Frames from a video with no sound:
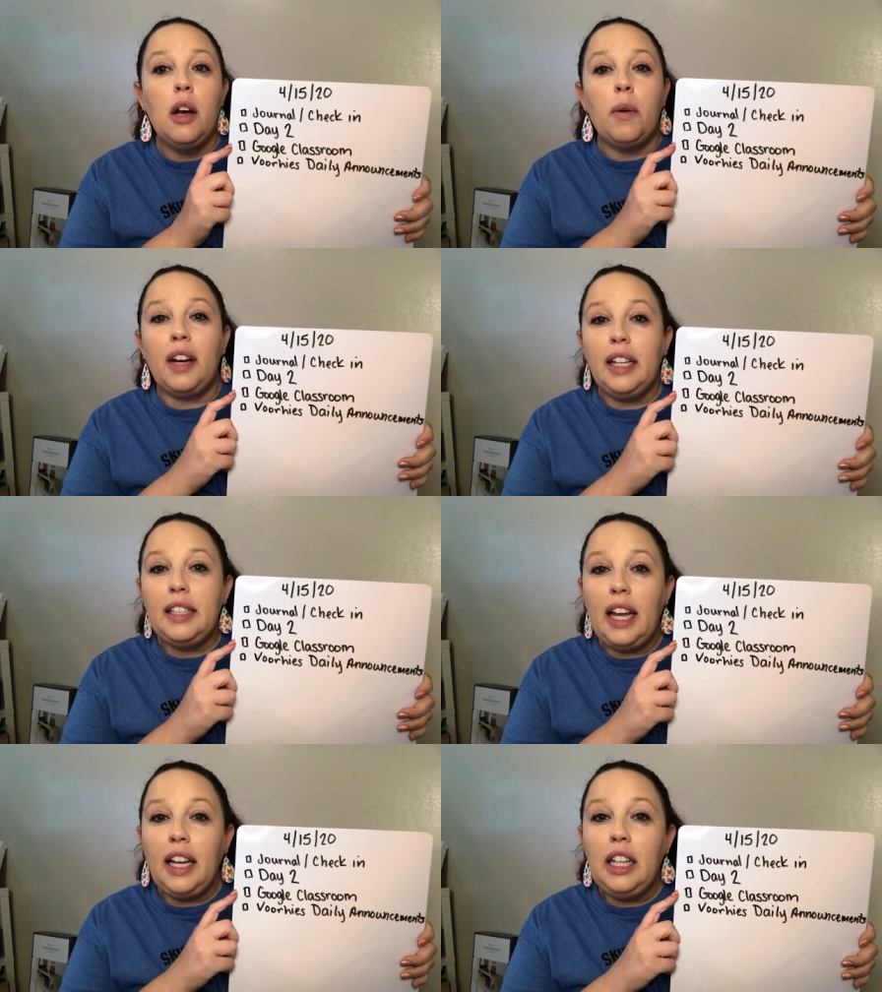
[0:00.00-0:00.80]
We're gonna
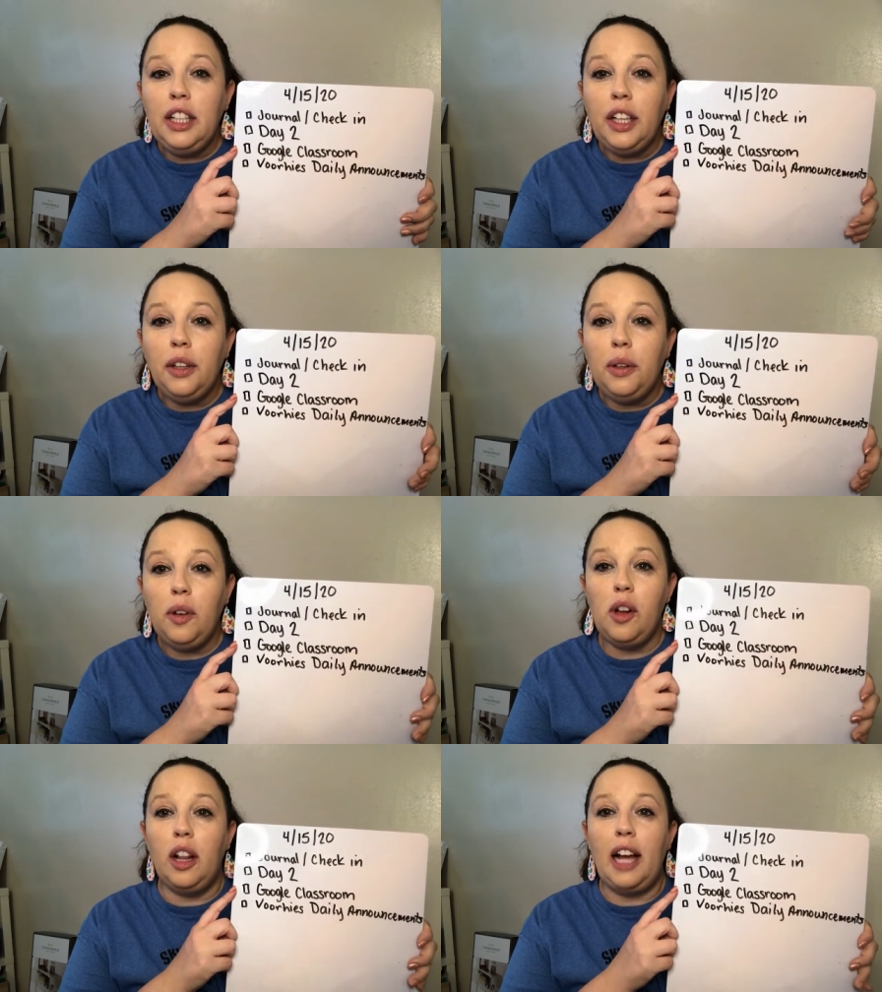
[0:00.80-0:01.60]
take a look at
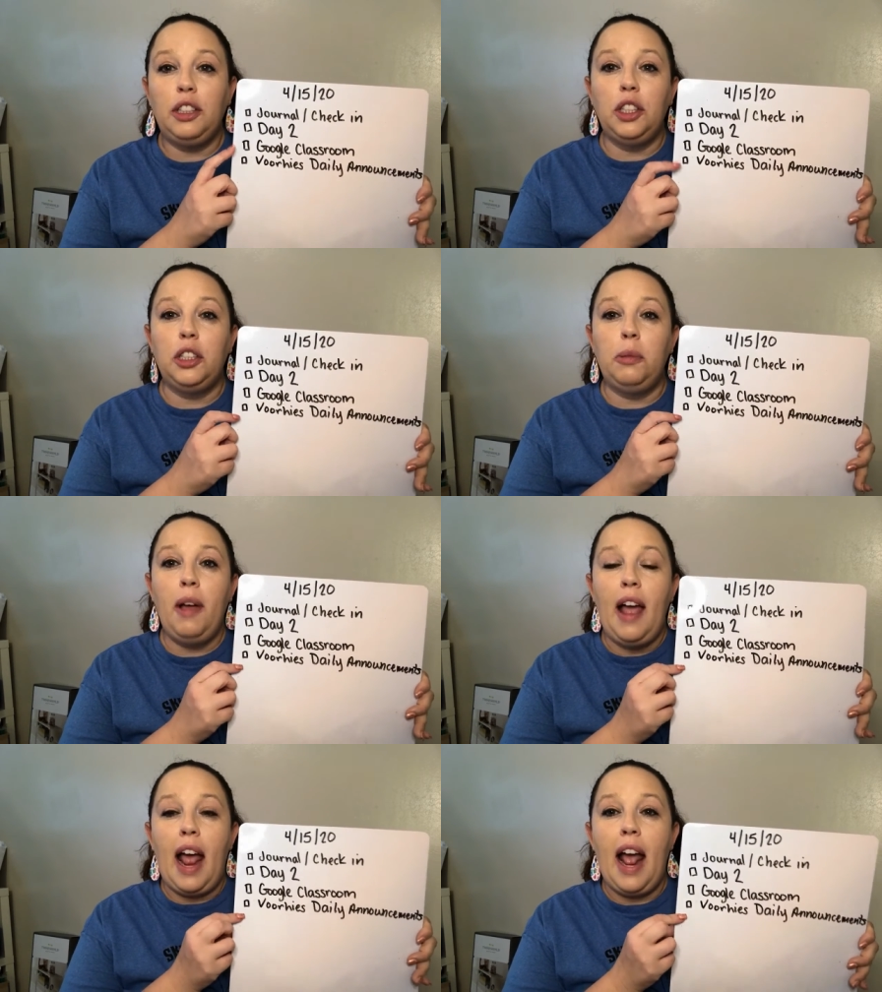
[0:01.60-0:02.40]
Google Classroom
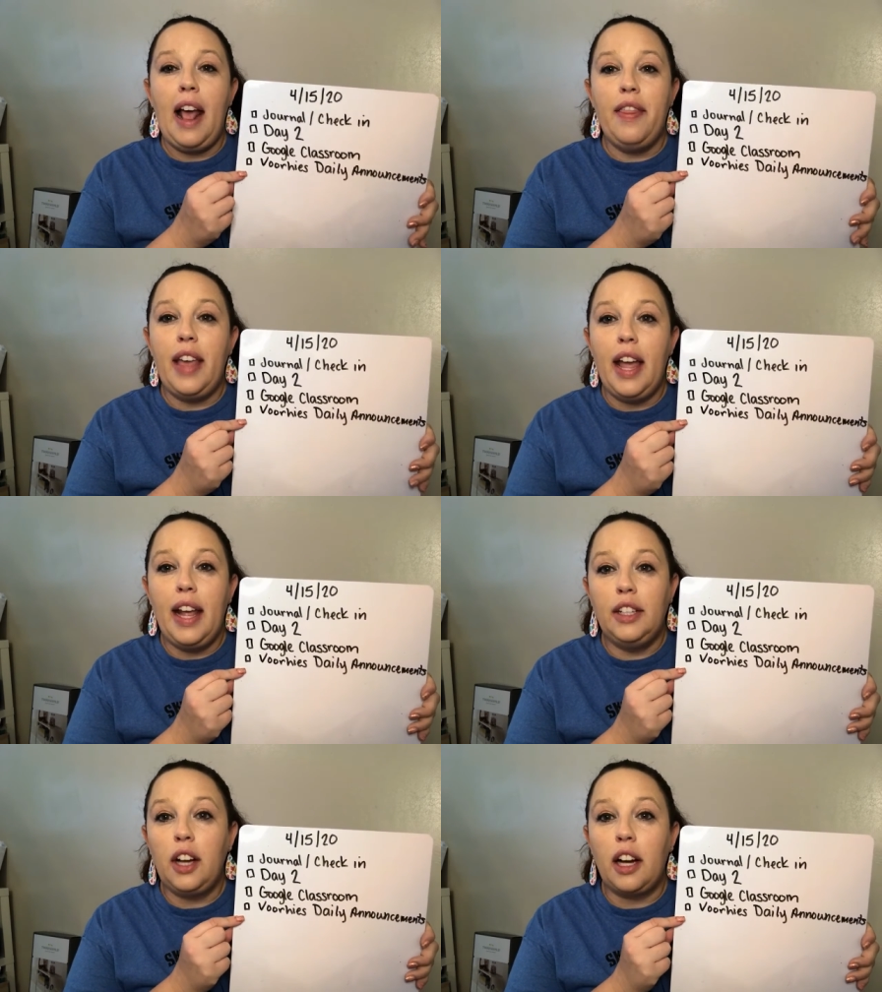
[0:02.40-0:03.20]
and
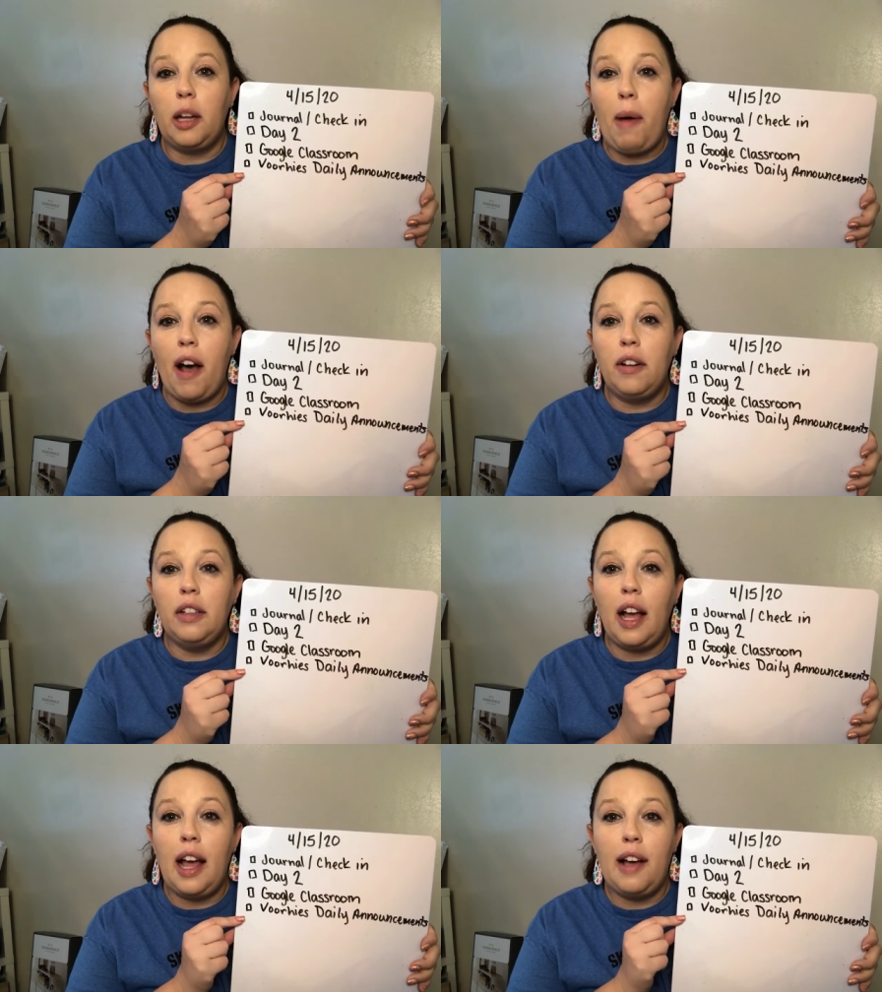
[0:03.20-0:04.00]
then talk about
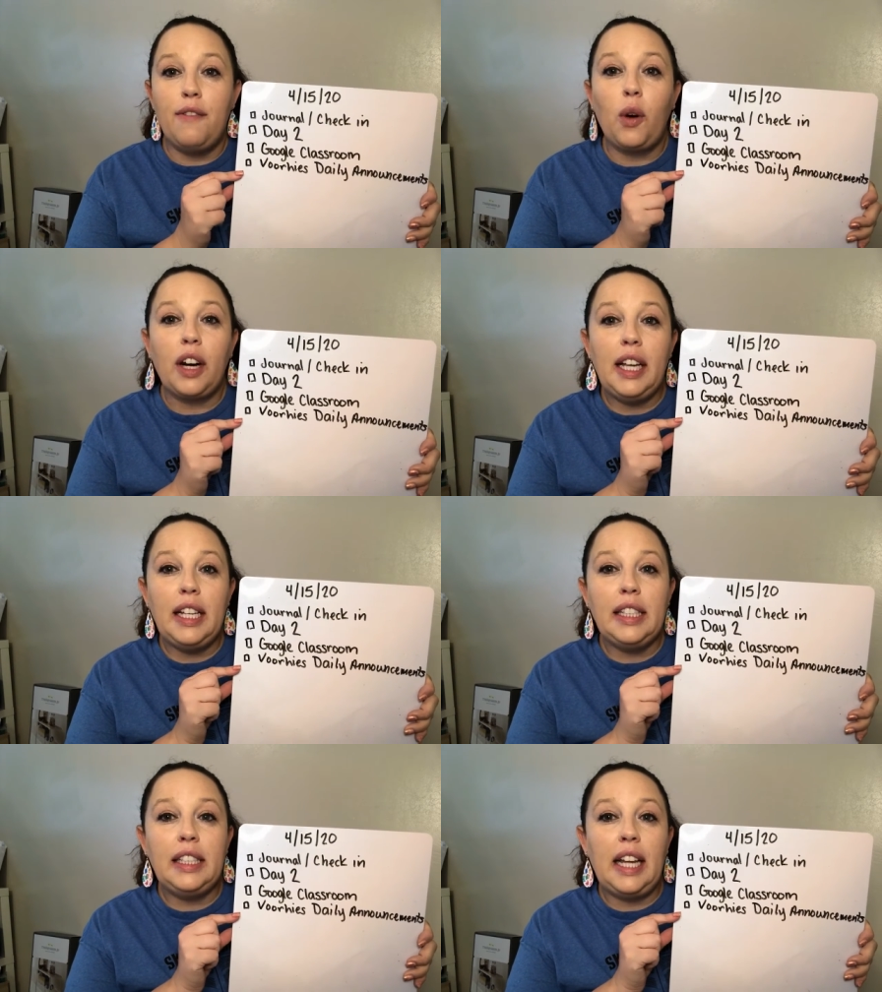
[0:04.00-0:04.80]
uh,
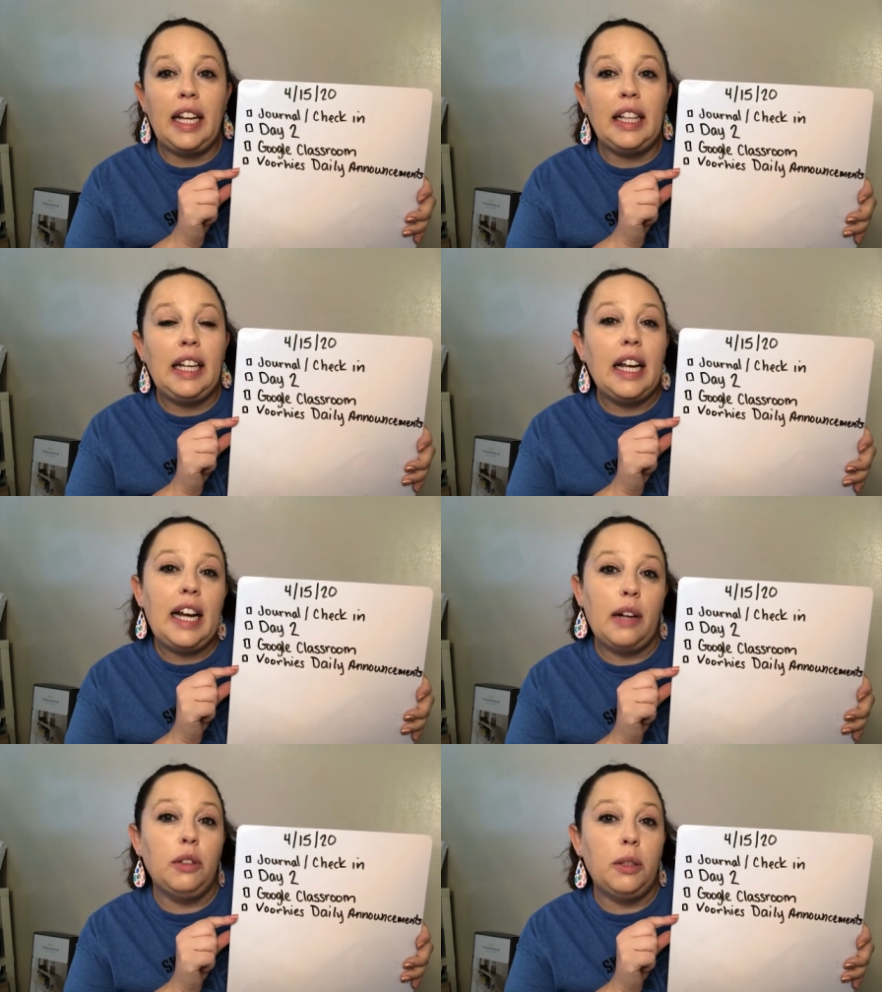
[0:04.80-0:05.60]
Voorhees daily
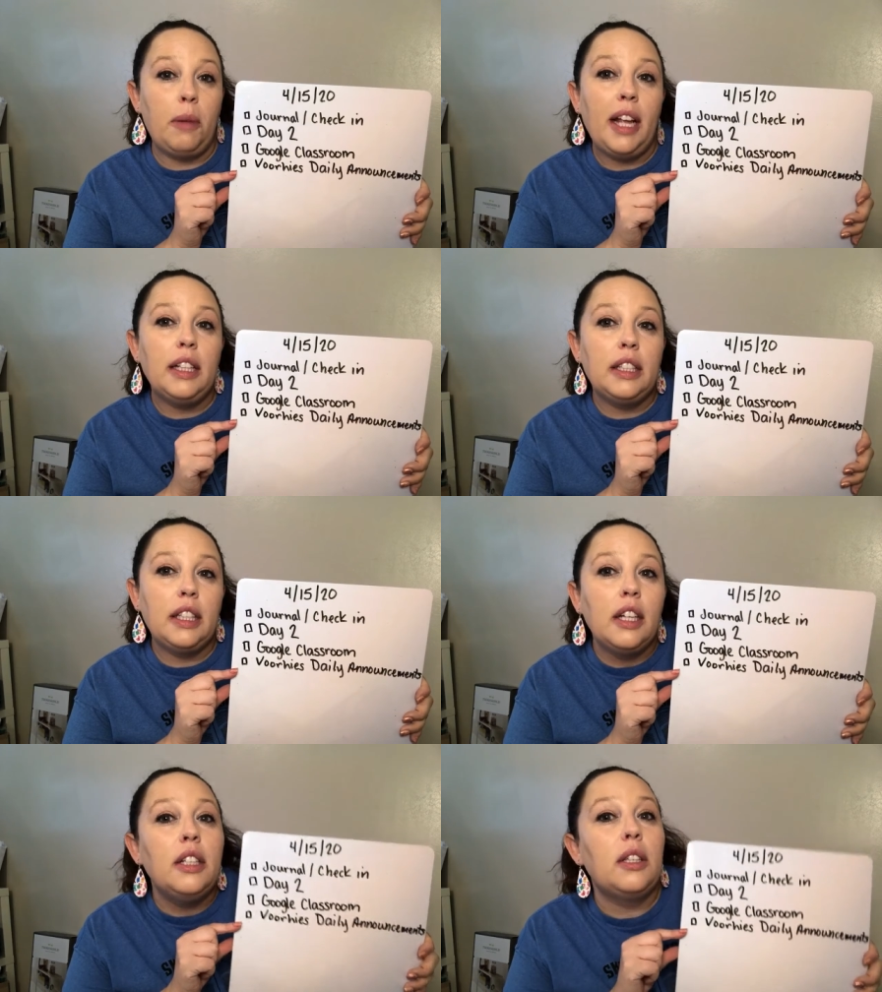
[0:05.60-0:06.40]

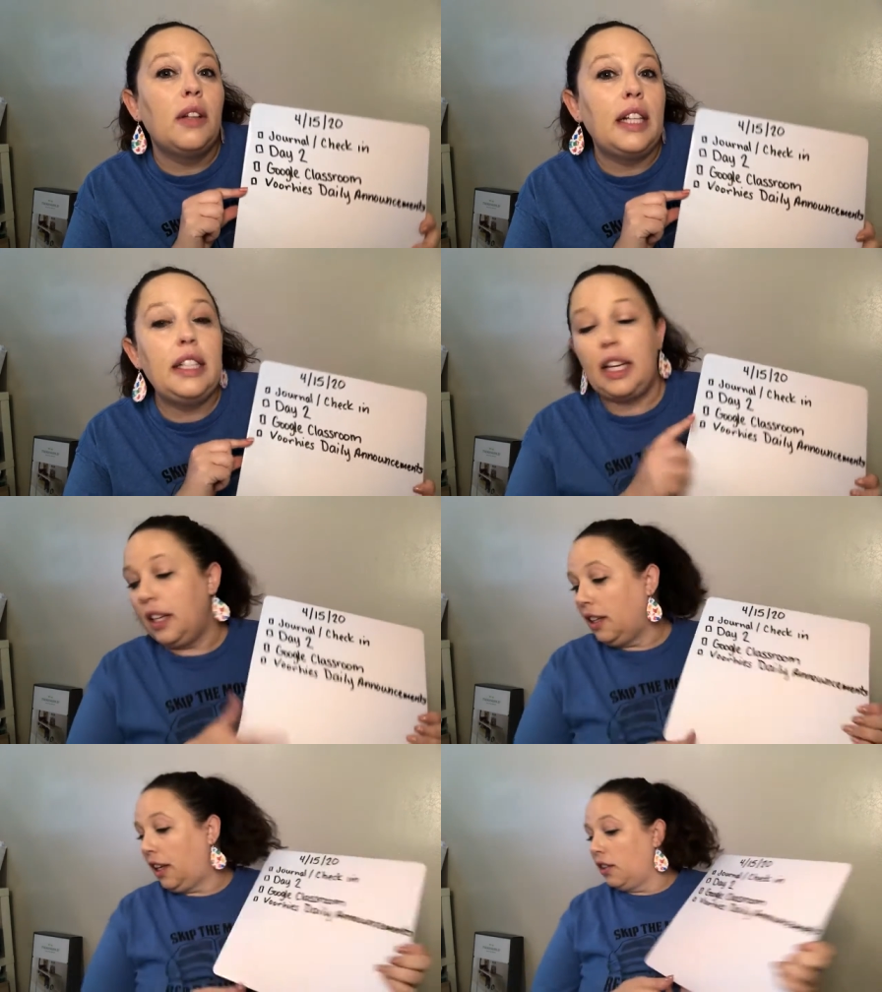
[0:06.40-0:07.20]
announcements. So let's take
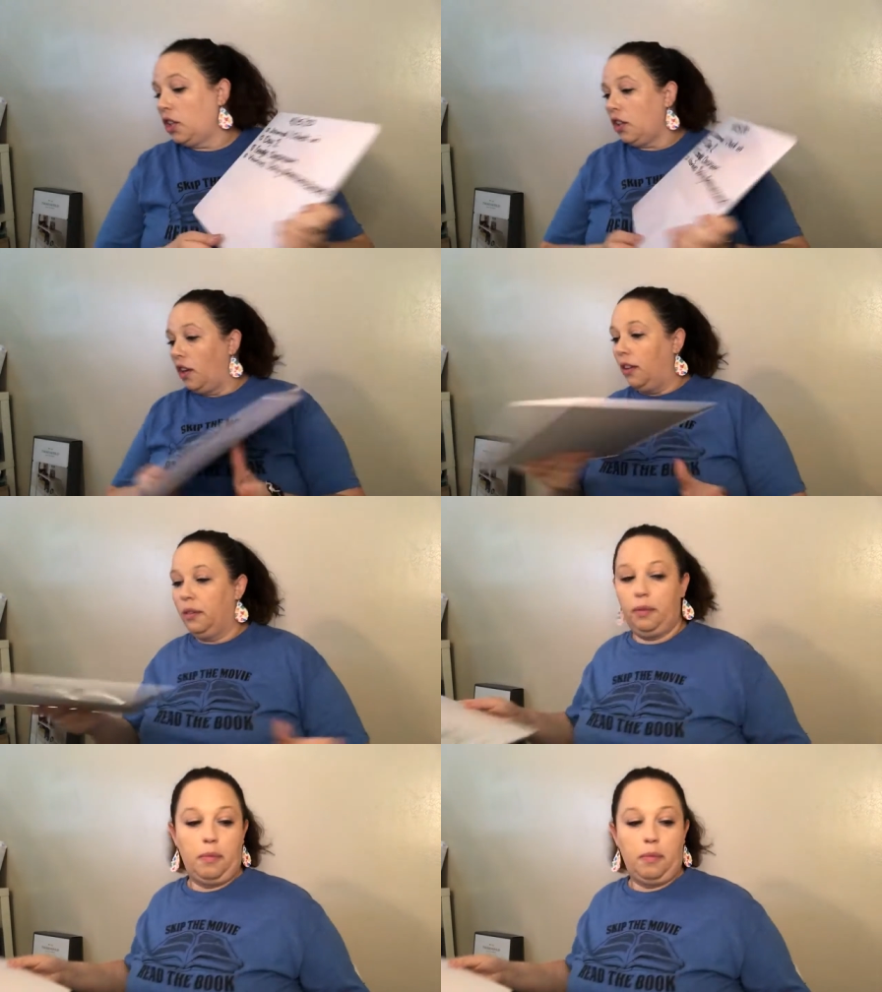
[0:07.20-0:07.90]
a look at our journal.